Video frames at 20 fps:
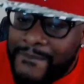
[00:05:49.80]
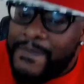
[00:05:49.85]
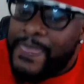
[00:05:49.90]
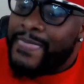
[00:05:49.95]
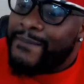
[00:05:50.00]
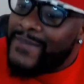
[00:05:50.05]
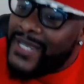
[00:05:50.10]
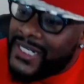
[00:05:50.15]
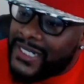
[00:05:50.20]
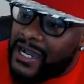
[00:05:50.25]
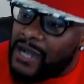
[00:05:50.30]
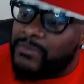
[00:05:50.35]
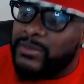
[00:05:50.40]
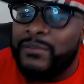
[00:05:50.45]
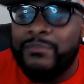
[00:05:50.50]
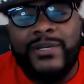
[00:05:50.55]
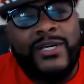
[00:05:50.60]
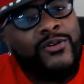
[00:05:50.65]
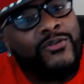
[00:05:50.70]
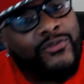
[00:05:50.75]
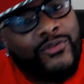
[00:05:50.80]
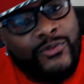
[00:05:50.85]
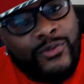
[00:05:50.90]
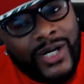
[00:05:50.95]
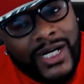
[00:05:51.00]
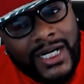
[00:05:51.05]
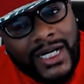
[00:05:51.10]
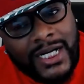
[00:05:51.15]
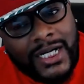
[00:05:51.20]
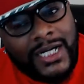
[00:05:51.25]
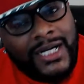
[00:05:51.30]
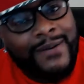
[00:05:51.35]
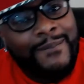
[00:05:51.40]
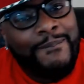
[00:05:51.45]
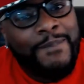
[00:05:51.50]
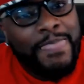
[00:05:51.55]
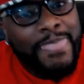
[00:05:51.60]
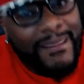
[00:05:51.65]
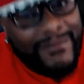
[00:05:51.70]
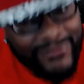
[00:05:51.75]
meet a couple of beautiful
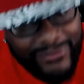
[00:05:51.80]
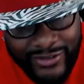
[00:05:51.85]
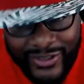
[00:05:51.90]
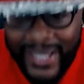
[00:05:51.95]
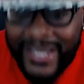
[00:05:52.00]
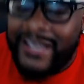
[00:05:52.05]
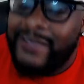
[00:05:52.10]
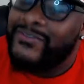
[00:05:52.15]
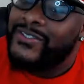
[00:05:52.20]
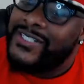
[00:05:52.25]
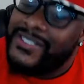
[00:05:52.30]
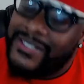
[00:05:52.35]
flavors,